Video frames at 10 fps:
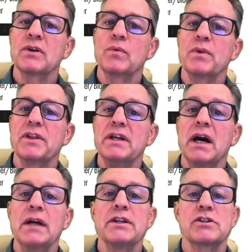with the
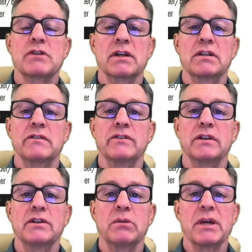non-destructive
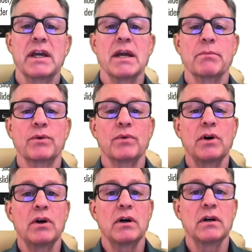Adobe Camera
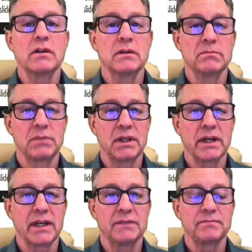Raw
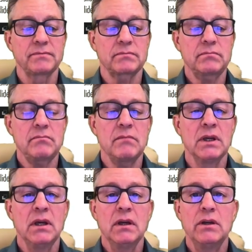plugin.
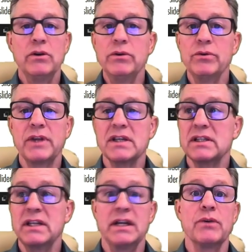You can do things
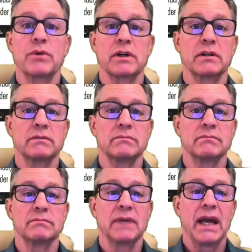in any order.
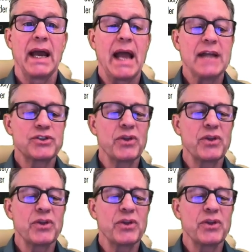And so